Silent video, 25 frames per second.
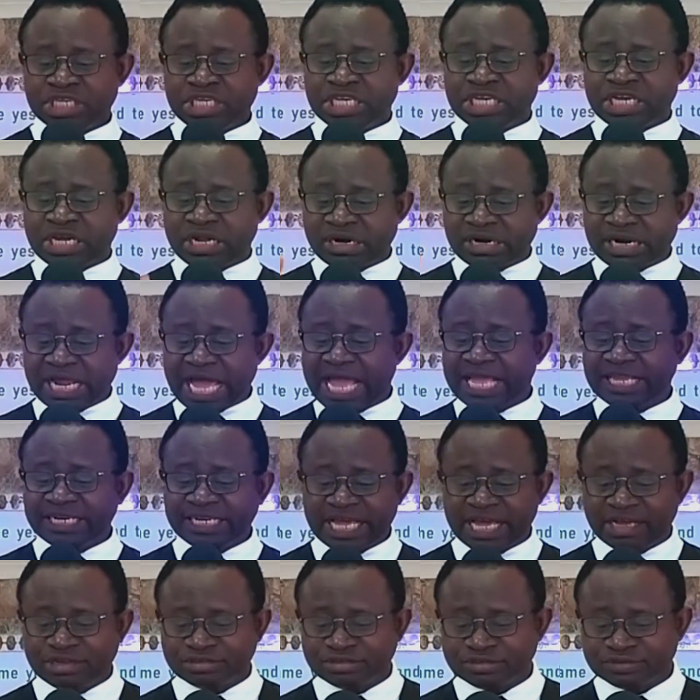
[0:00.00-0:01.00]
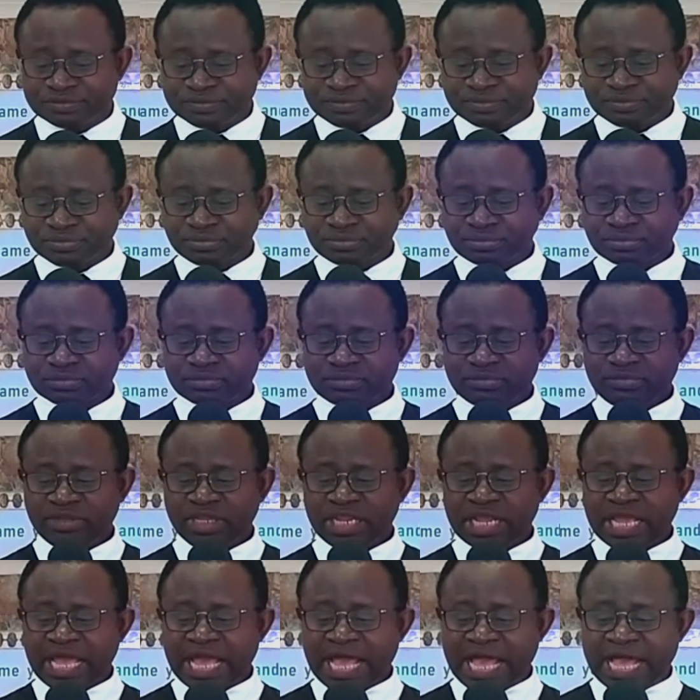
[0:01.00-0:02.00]
He cried out
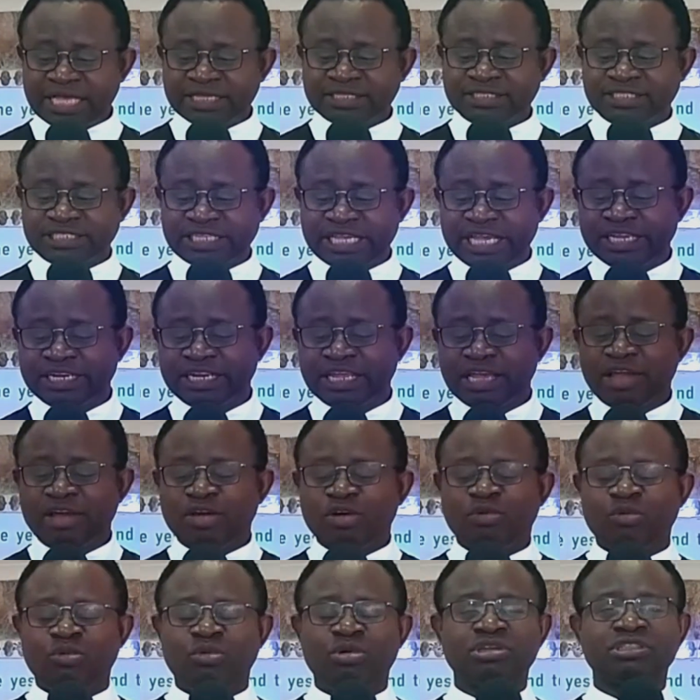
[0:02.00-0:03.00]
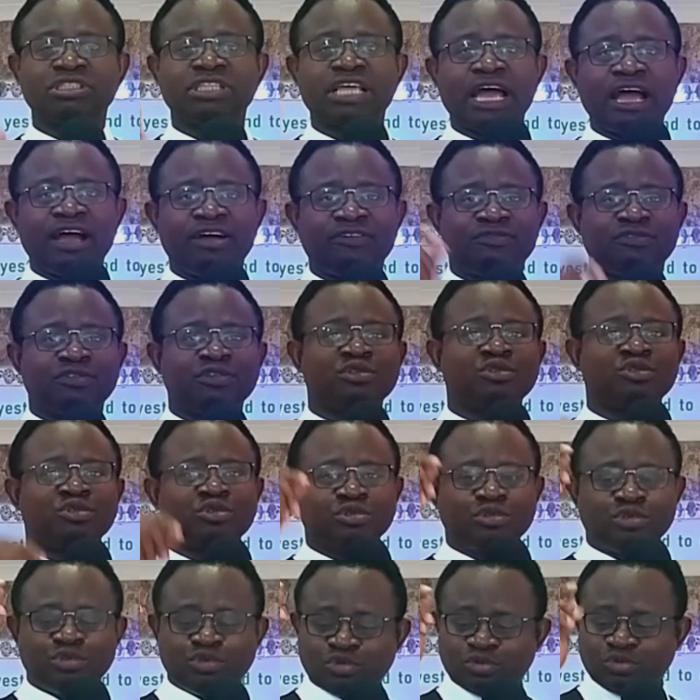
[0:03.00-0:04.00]
and said, what have you
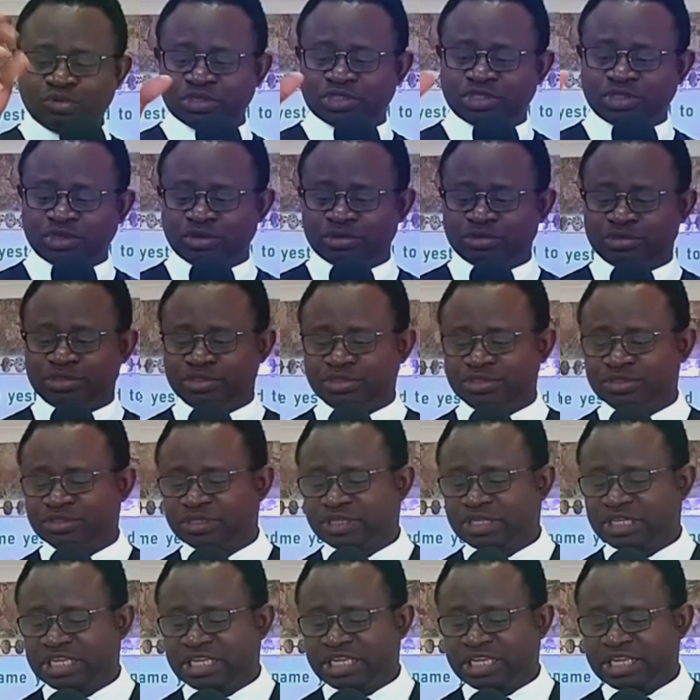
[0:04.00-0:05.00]
to do with us,